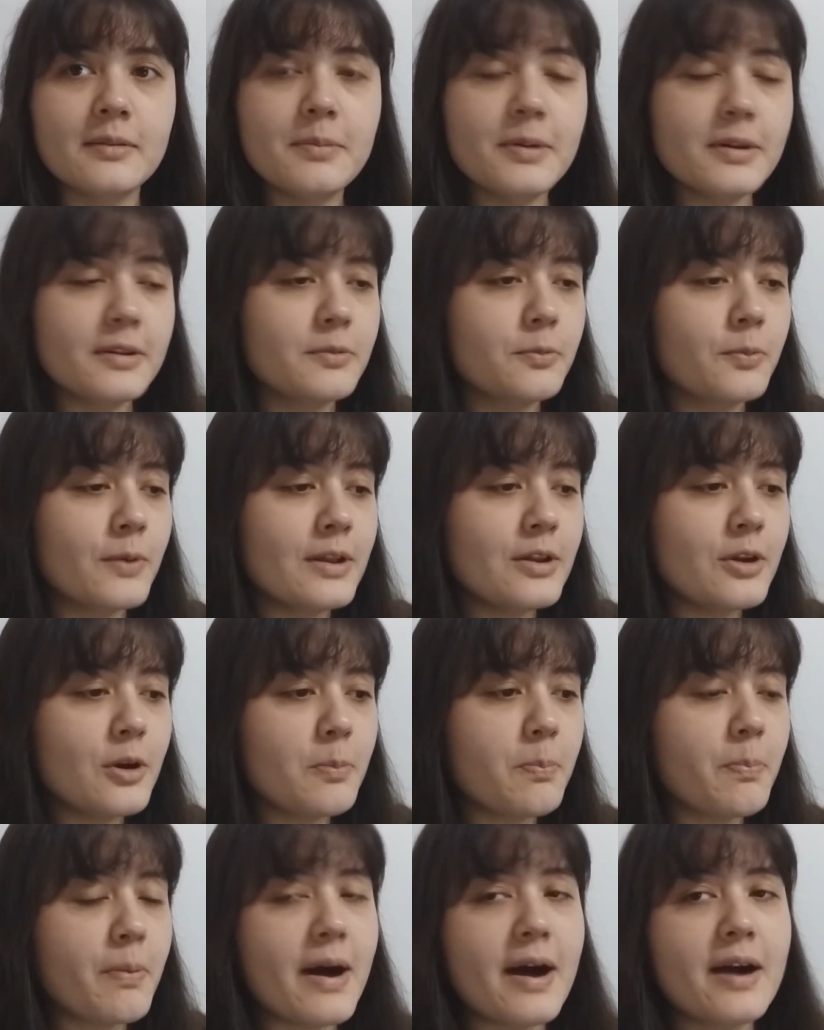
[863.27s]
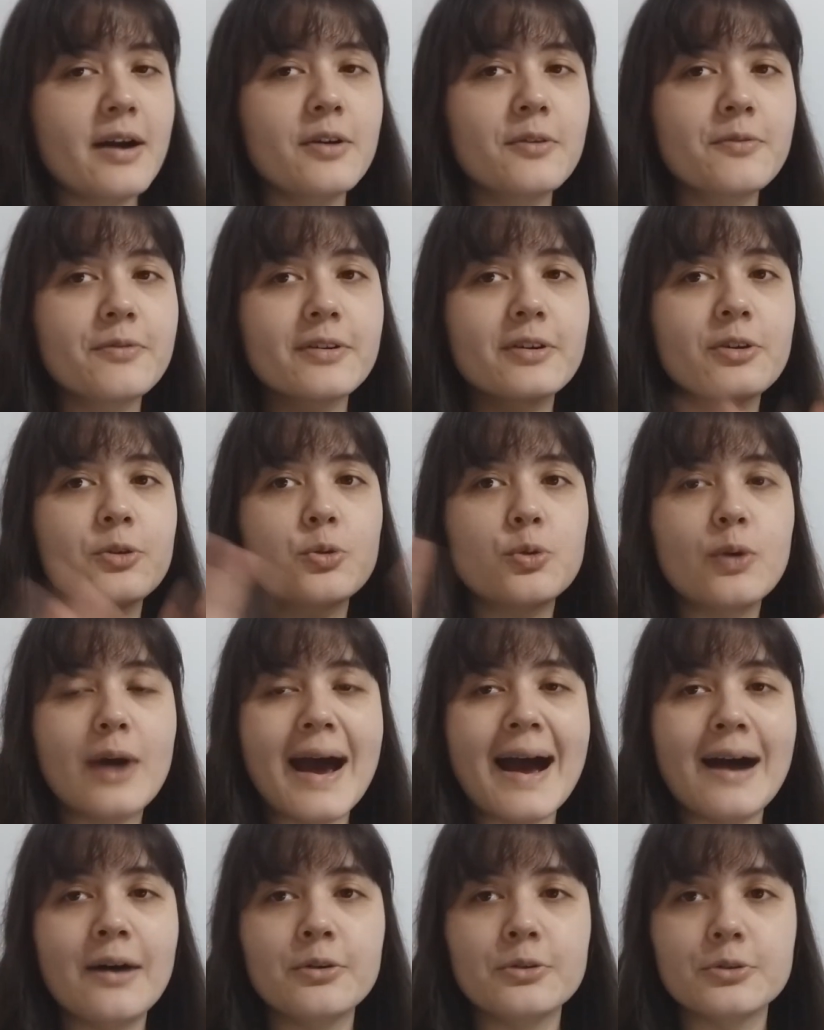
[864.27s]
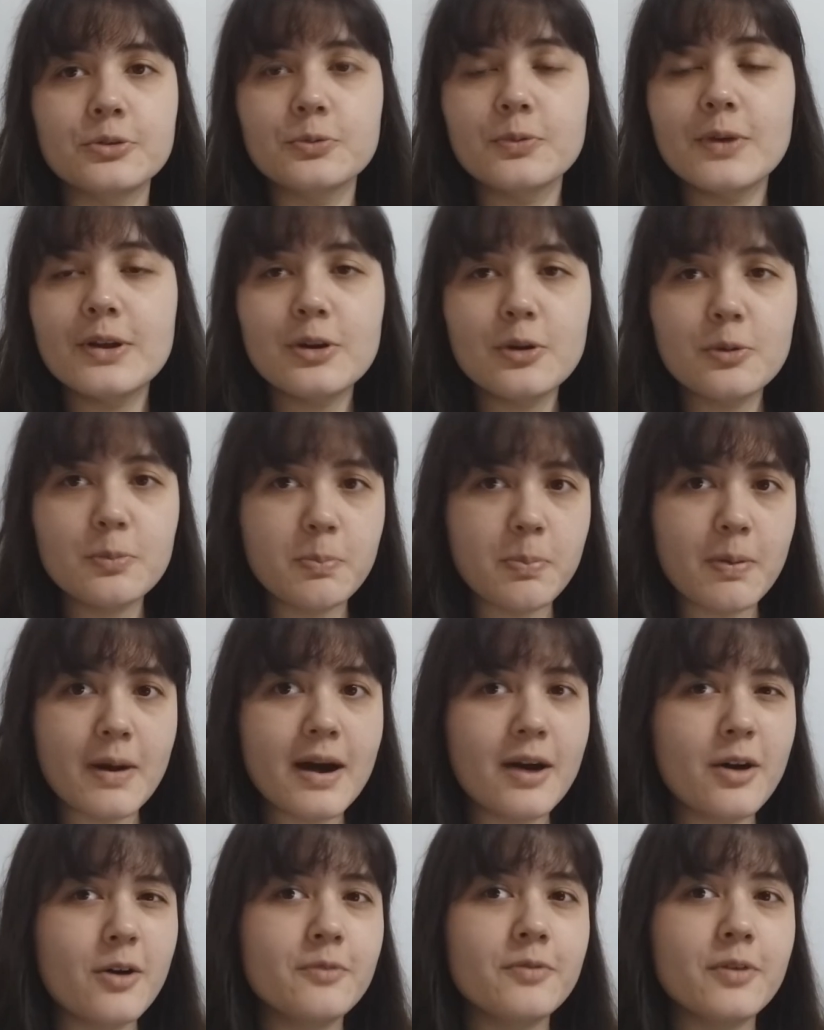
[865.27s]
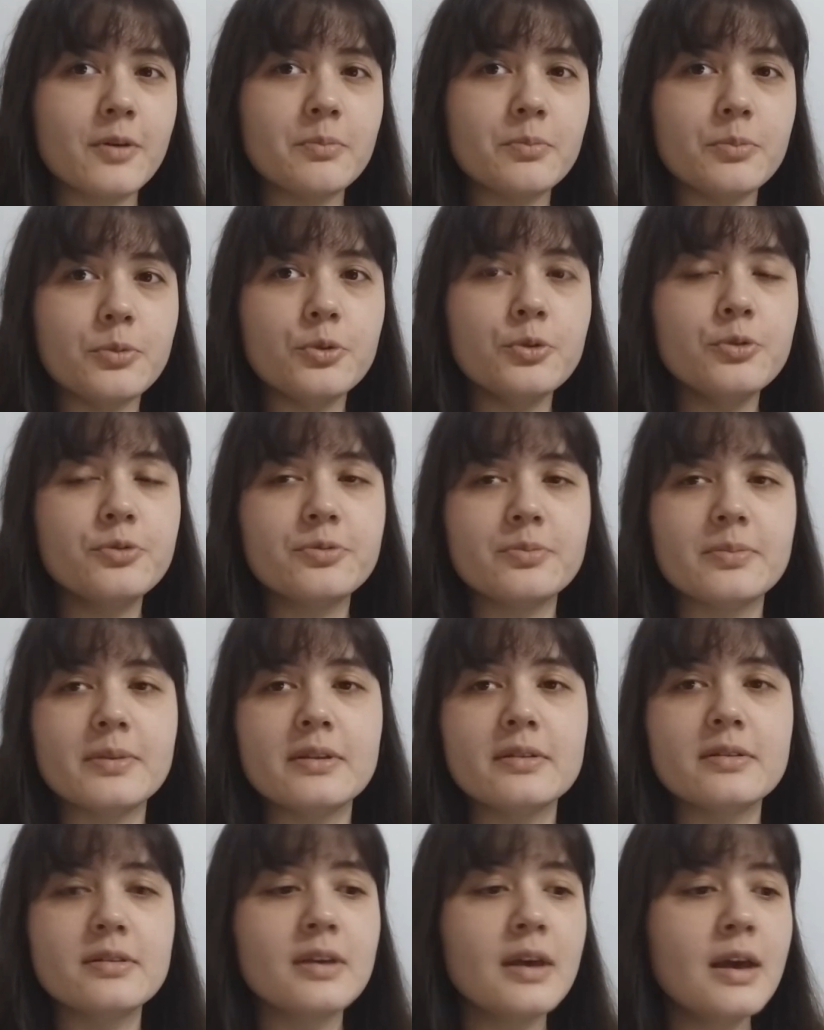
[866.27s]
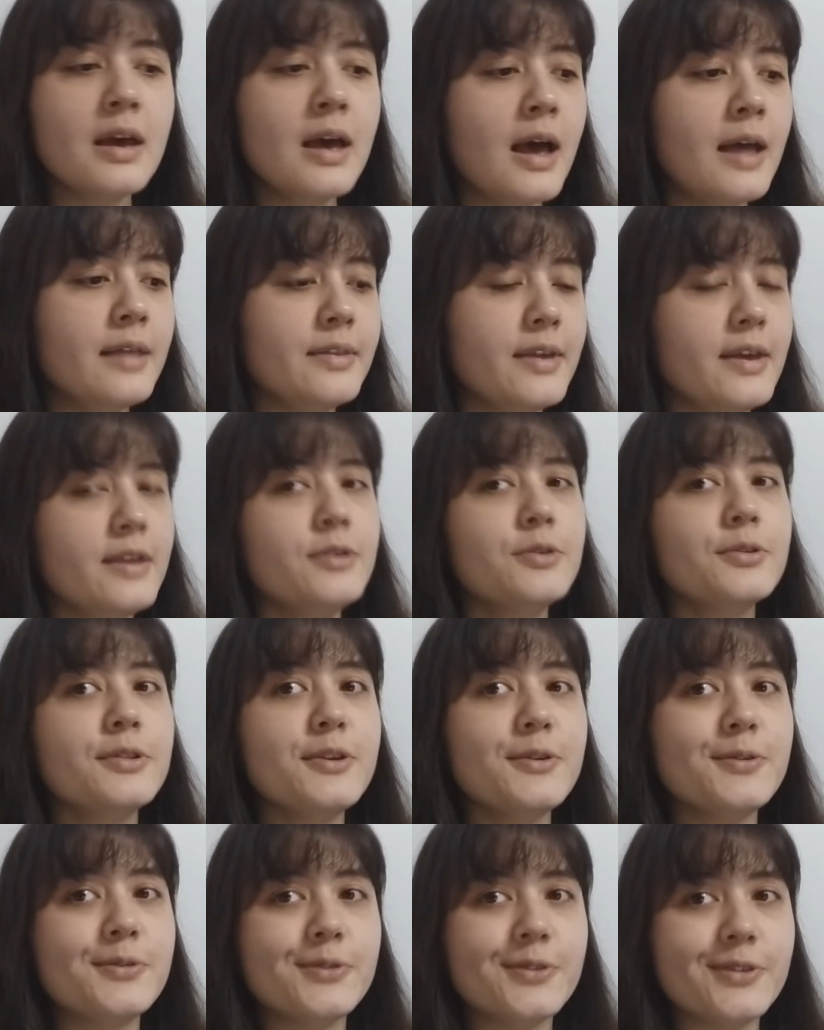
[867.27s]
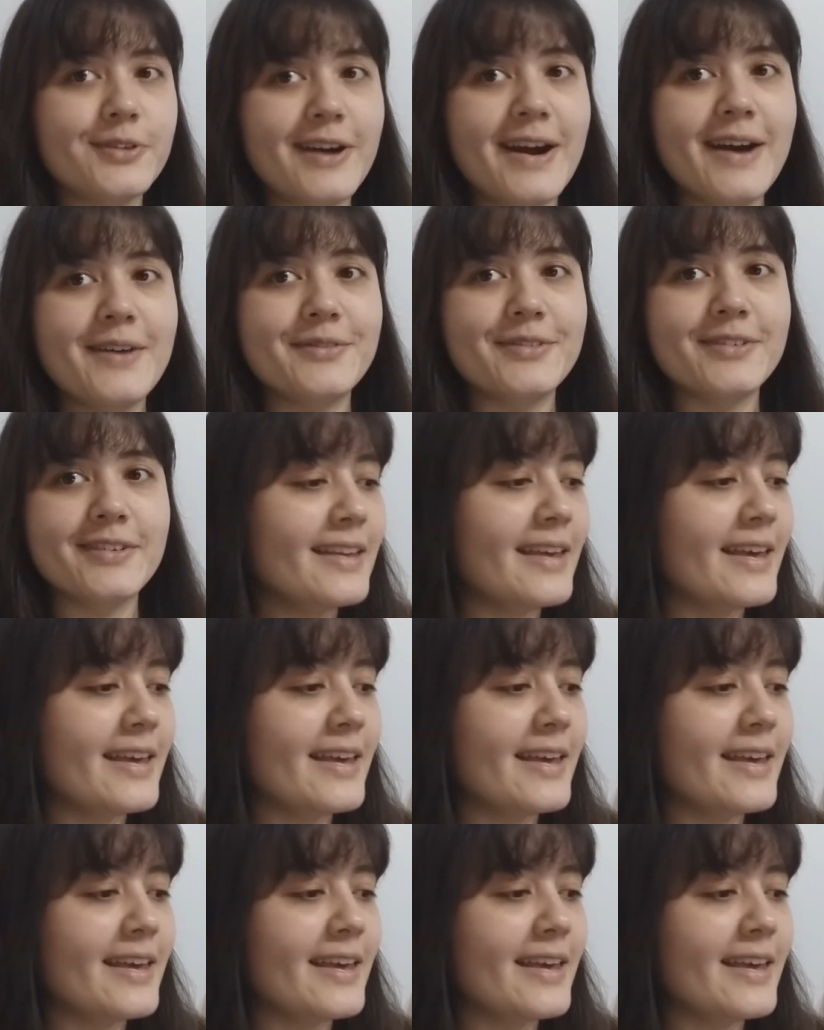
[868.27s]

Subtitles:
But when you're part of a crowd, when you're part of a movement, then you live forever.